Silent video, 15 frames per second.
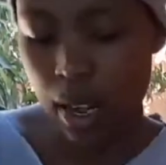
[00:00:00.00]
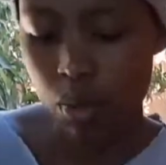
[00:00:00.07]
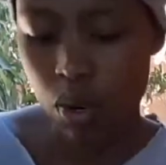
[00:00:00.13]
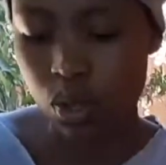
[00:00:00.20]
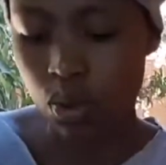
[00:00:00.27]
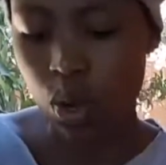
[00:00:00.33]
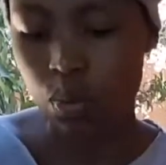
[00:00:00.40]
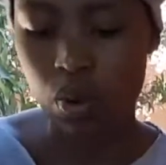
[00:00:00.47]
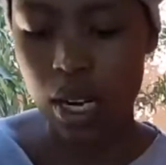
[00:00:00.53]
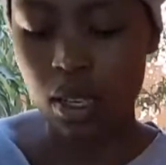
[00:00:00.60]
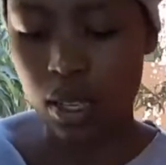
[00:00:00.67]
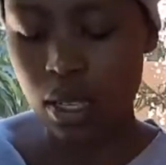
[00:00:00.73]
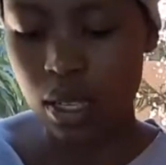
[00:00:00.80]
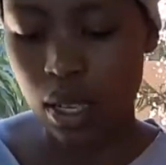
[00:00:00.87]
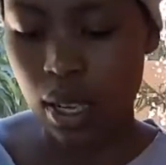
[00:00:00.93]
technique that
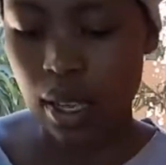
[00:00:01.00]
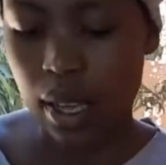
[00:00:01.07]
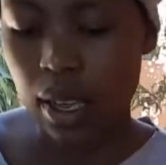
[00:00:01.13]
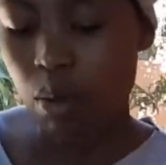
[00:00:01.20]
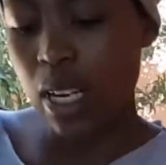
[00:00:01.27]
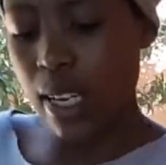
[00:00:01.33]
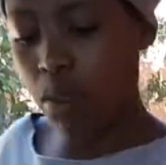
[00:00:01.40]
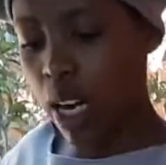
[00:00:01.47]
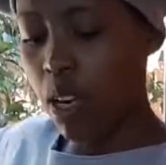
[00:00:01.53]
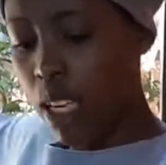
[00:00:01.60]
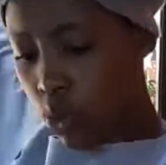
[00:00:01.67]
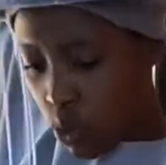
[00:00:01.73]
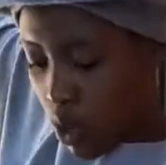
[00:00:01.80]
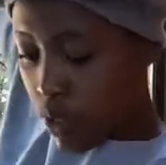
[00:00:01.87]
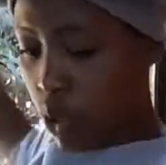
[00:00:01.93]
I'm using.
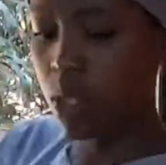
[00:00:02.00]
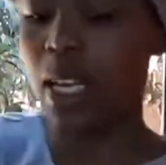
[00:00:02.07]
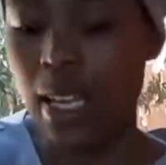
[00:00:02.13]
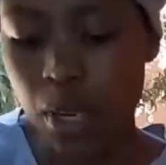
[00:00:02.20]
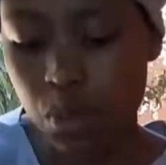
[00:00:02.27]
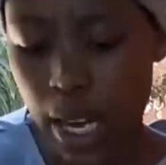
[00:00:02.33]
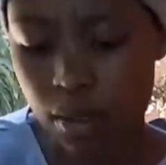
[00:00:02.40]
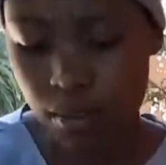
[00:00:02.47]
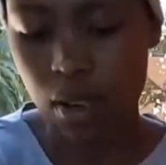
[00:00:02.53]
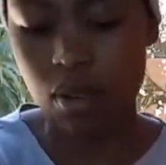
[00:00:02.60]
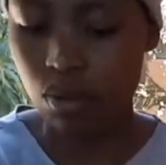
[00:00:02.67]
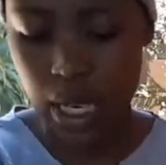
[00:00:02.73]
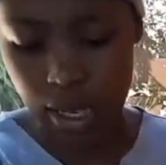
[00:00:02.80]
Basically I'm not